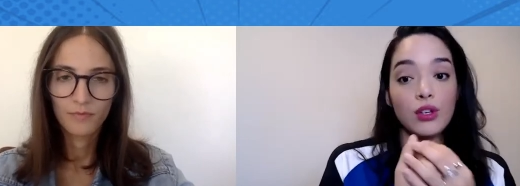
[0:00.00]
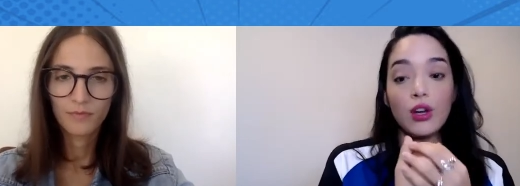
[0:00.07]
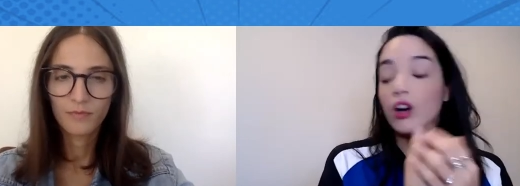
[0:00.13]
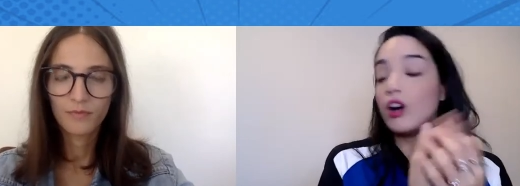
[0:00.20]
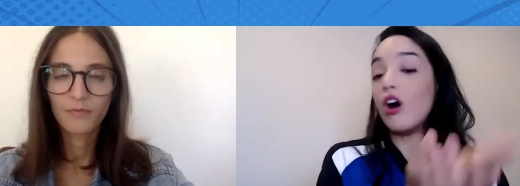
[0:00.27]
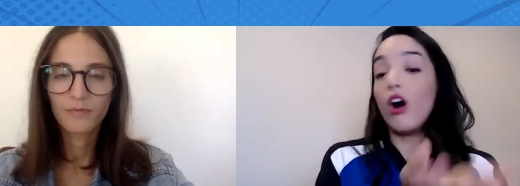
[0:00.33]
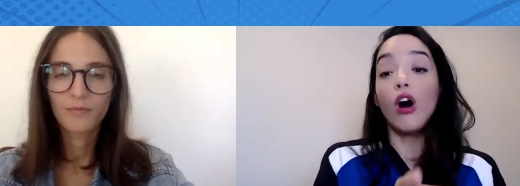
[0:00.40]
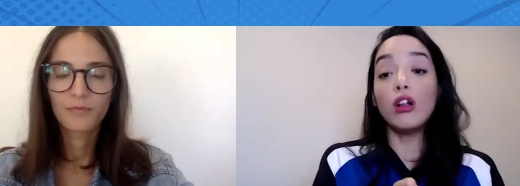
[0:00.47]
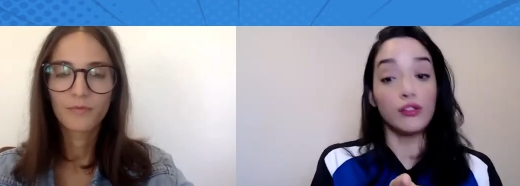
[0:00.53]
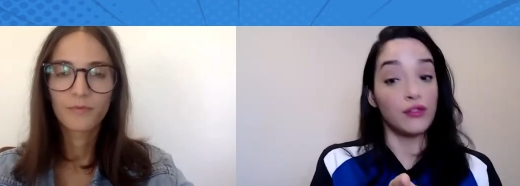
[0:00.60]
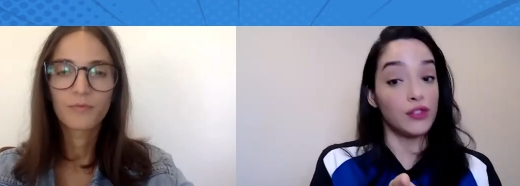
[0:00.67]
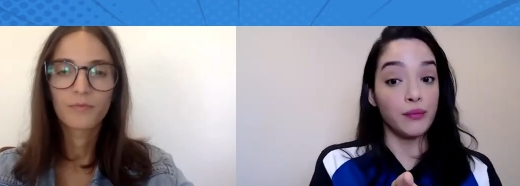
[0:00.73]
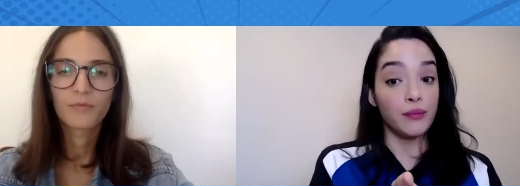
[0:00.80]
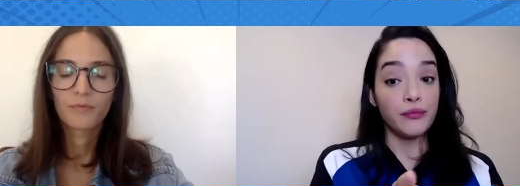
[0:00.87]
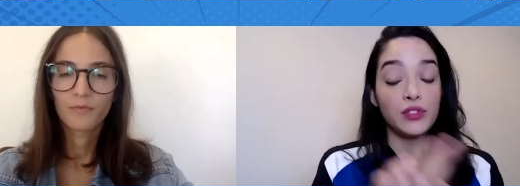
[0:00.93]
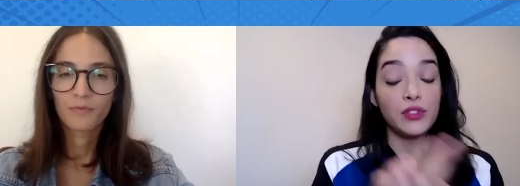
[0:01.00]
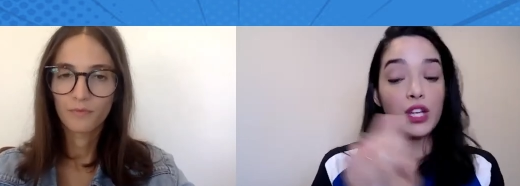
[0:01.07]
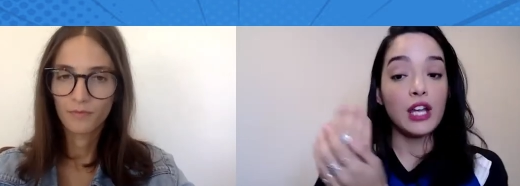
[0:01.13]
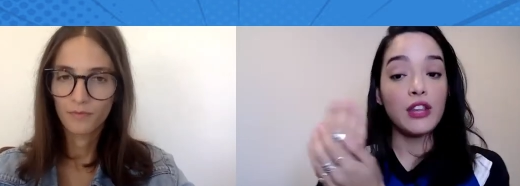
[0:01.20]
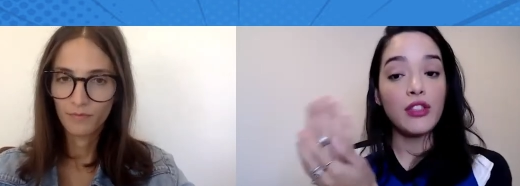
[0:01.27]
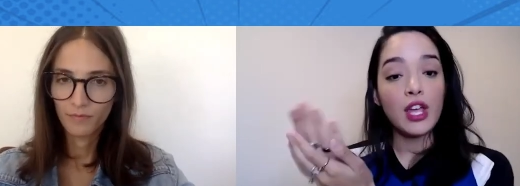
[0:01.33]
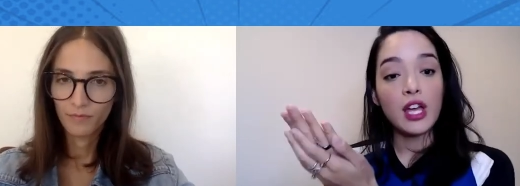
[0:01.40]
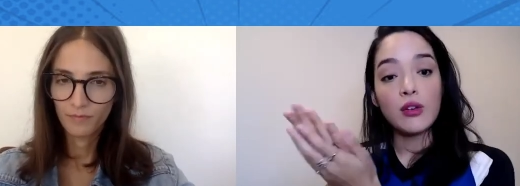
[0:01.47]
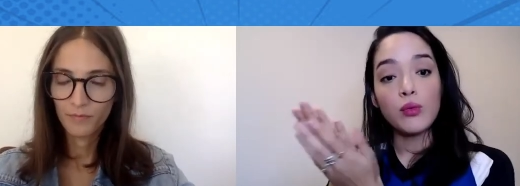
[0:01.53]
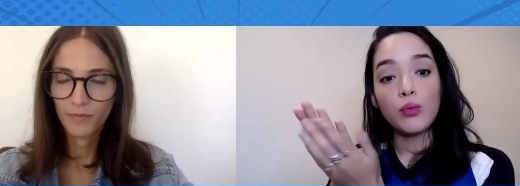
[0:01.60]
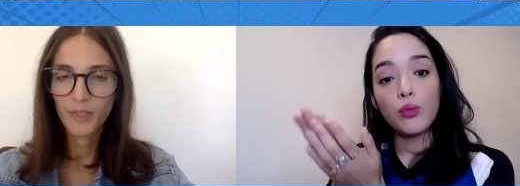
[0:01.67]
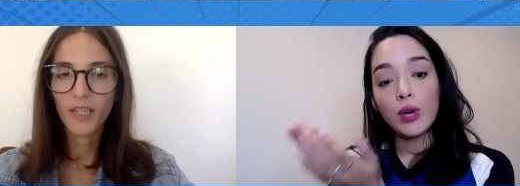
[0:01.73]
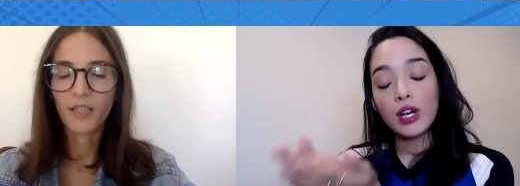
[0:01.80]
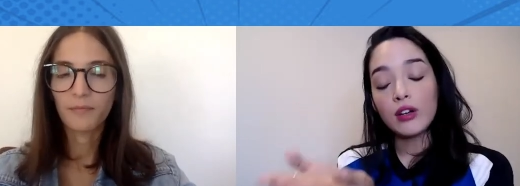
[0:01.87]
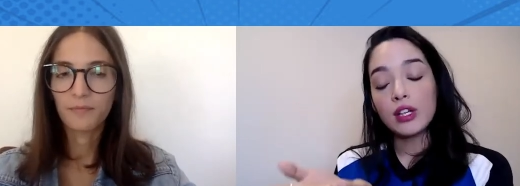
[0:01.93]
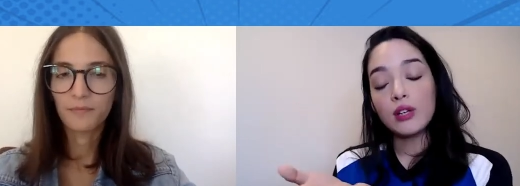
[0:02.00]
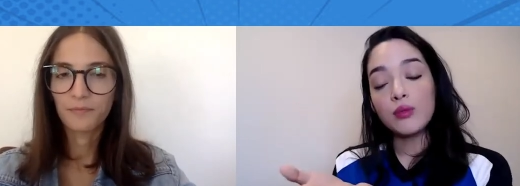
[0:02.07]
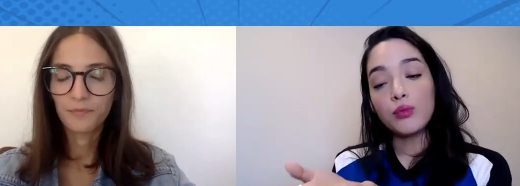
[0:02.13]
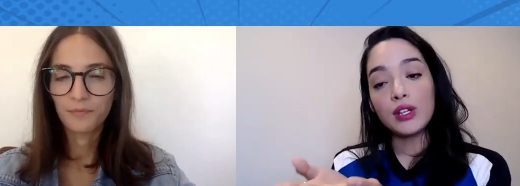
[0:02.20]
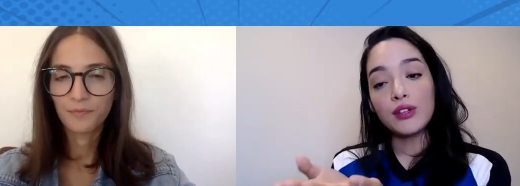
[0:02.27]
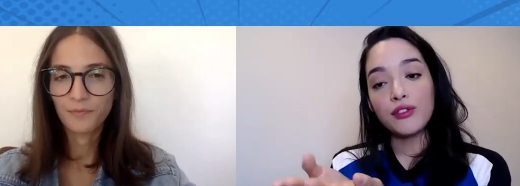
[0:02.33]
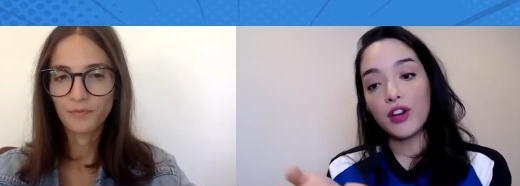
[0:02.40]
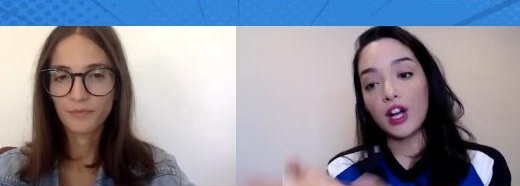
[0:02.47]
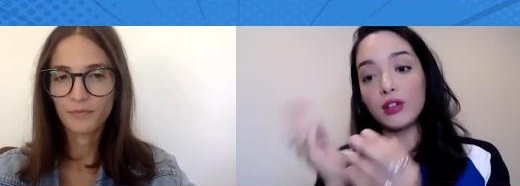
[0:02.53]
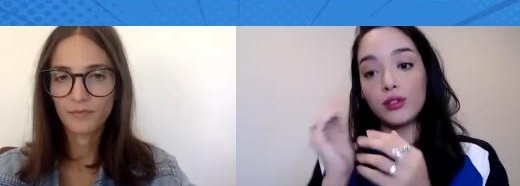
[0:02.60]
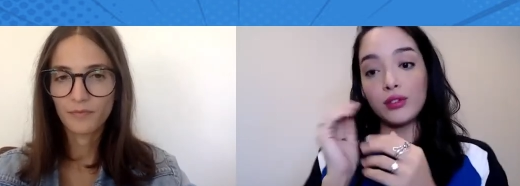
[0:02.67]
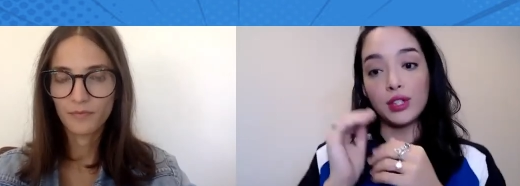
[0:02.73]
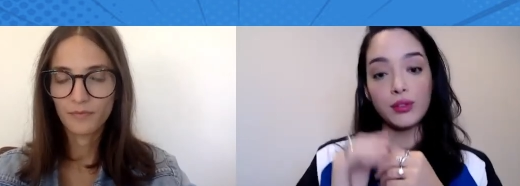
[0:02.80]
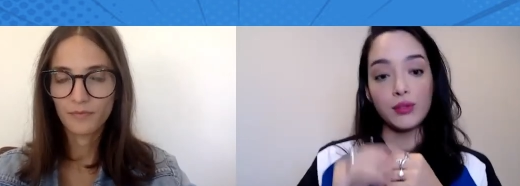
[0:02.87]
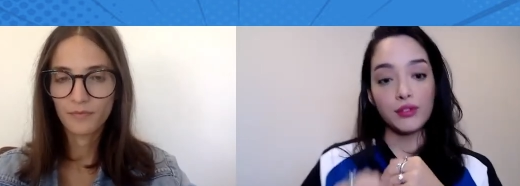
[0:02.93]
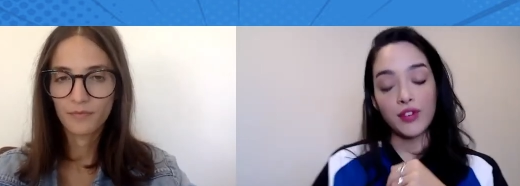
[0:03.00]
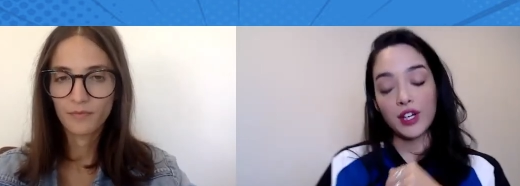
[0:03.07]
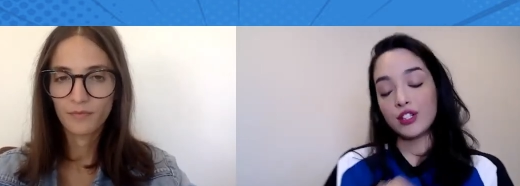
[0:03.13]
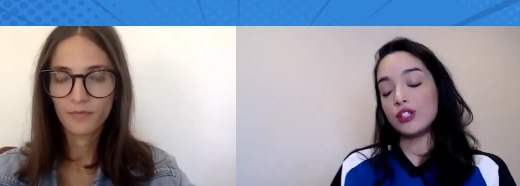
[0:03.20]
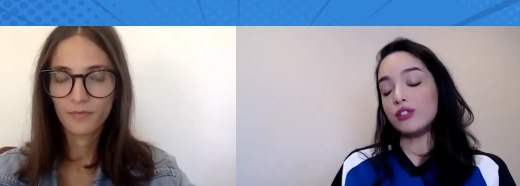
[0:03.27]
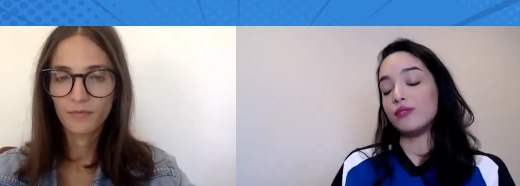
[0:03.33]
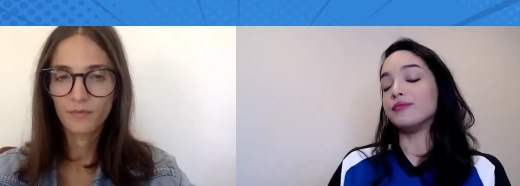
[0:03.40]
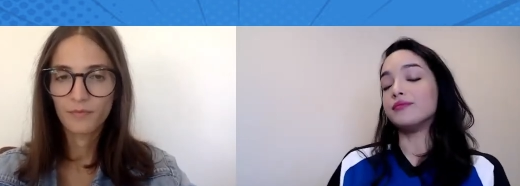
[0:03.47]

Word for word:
Speaker 1: all of them, and then where can we follow you and find you?